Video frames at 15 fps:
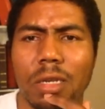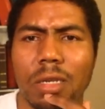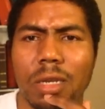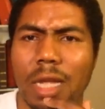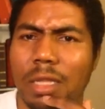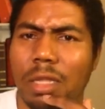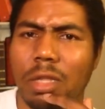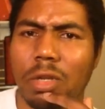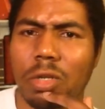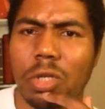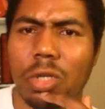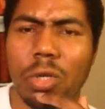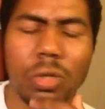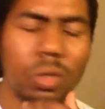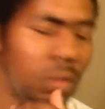Not the little
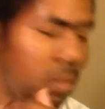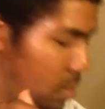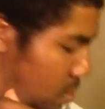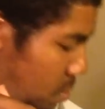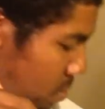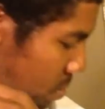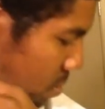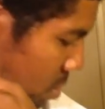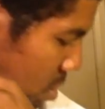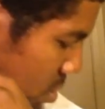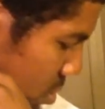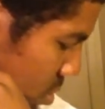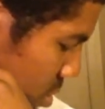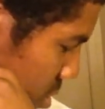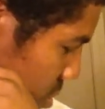children.
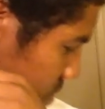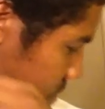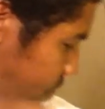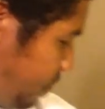No.